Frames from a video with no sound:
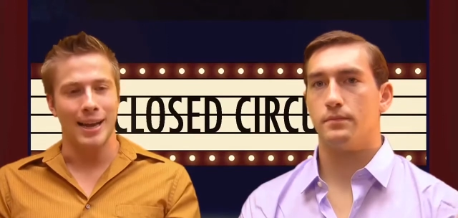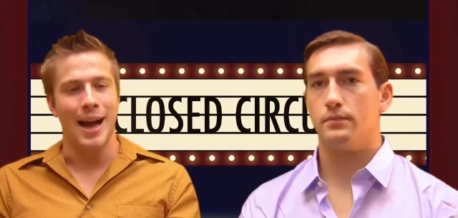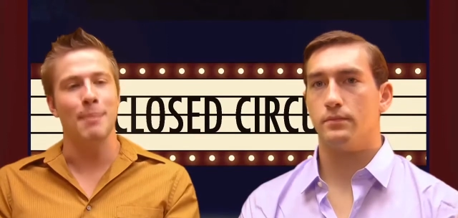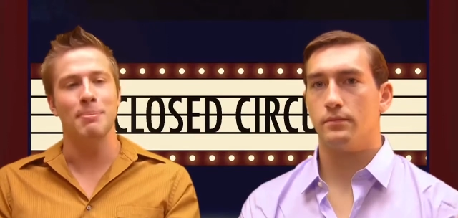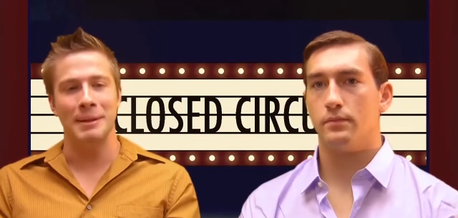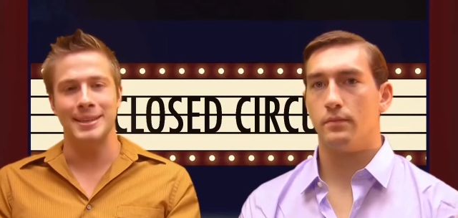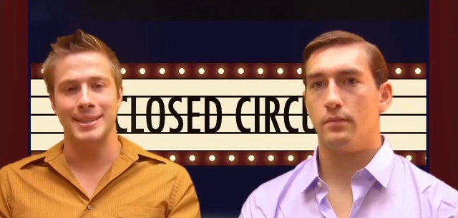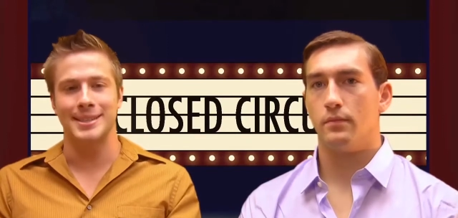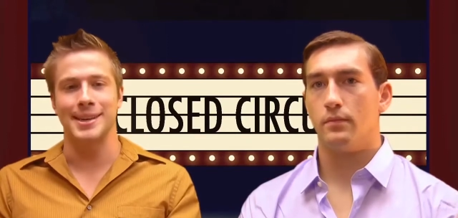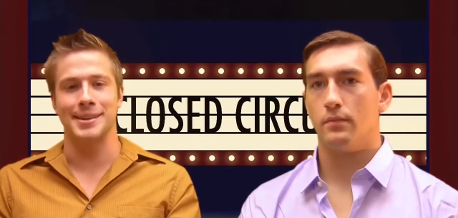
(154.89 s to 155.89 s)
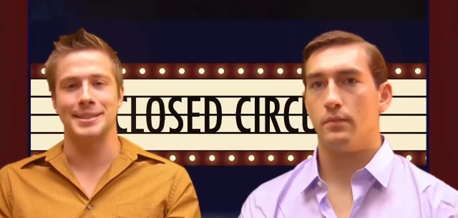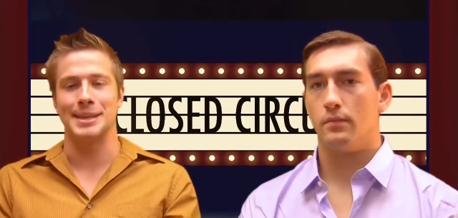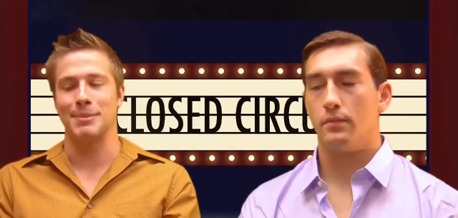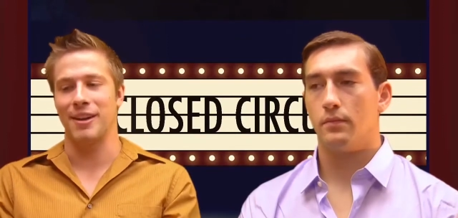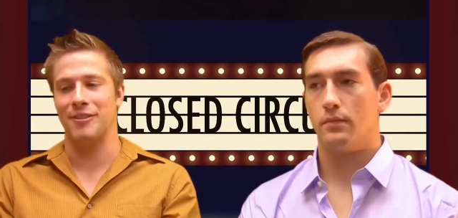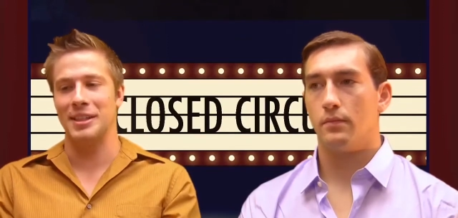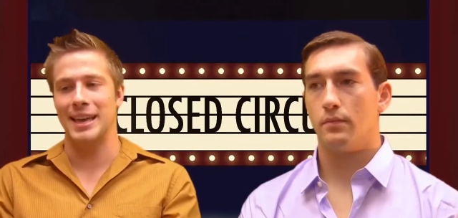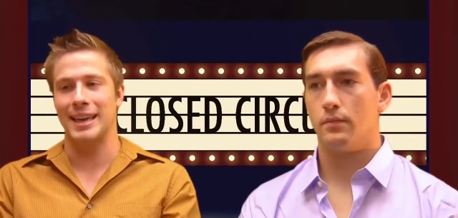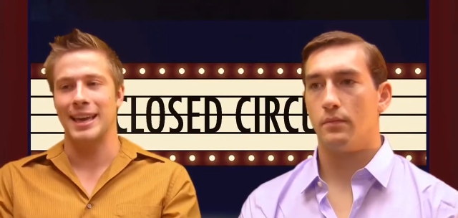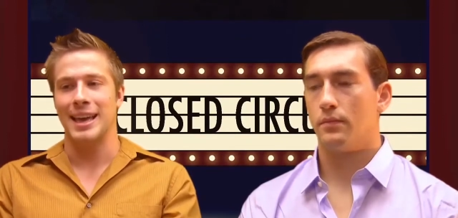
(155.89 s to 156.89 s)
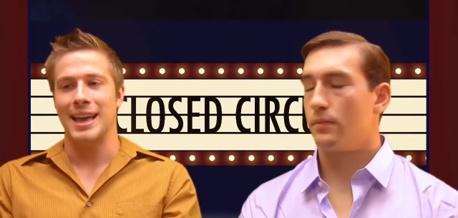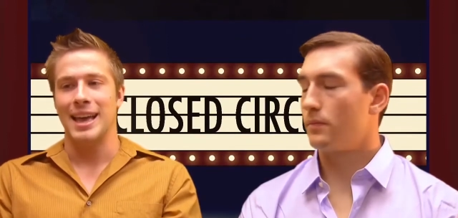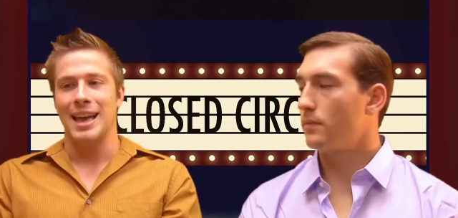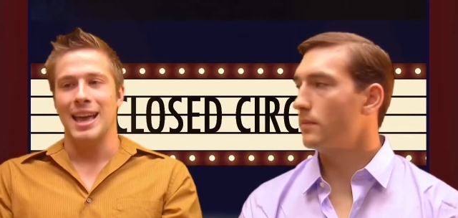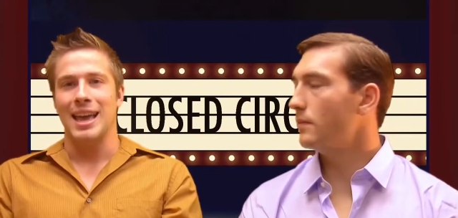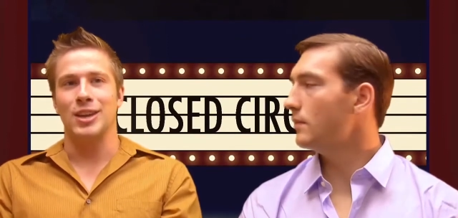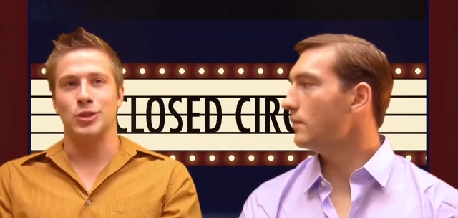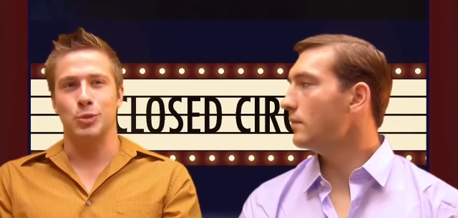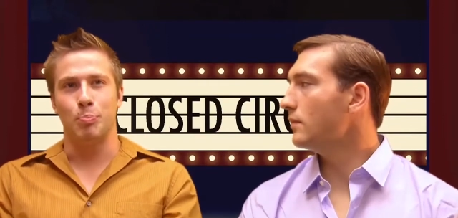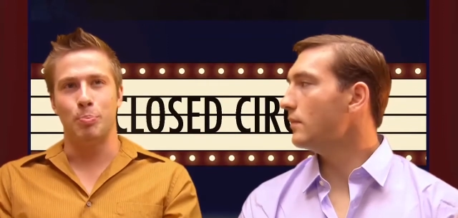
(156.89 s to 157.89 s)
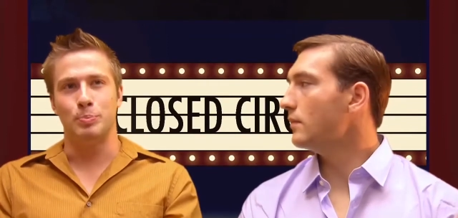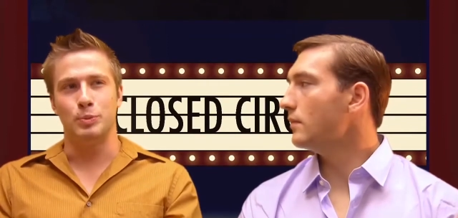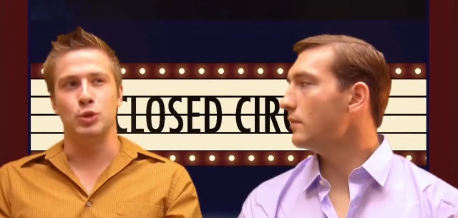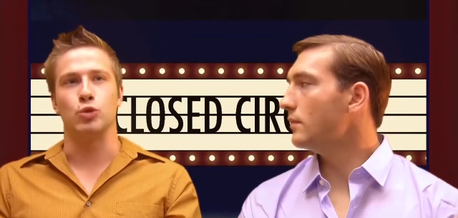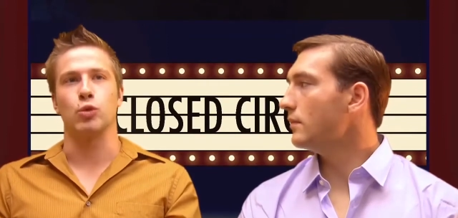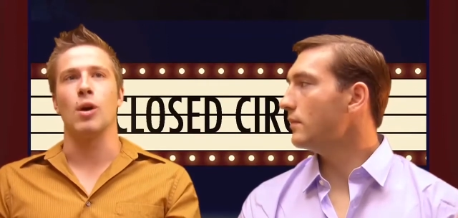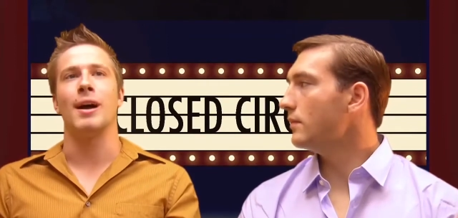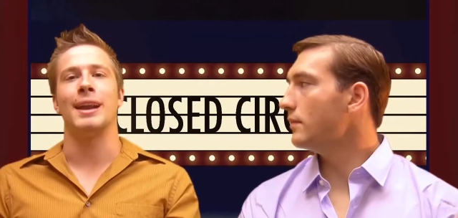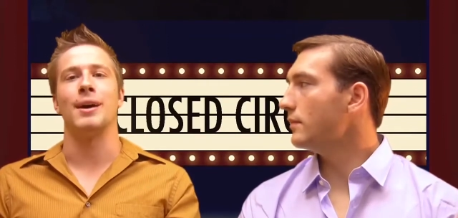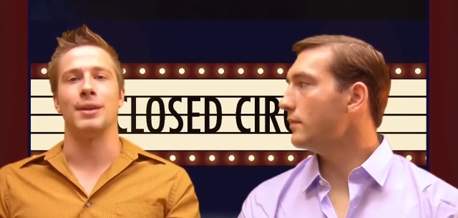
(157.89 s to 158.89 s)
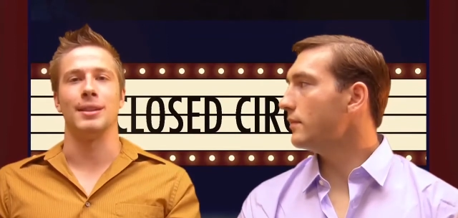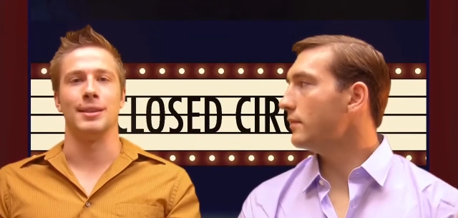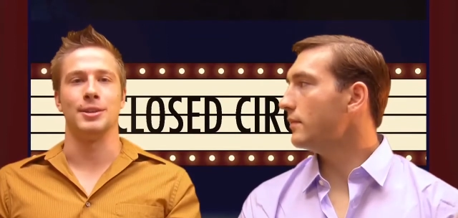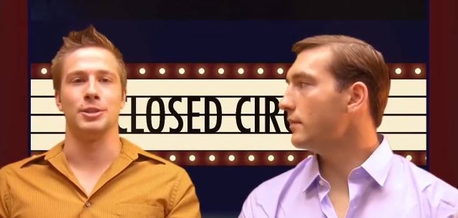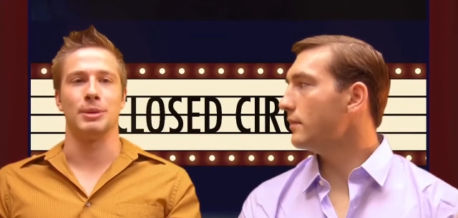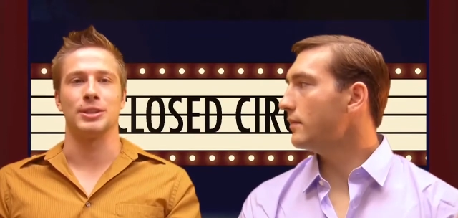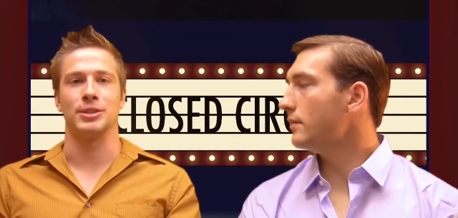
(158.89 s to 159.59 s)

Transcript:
Speaker 1: complimented its subtlety, but I feel like it's drawn out a little too much.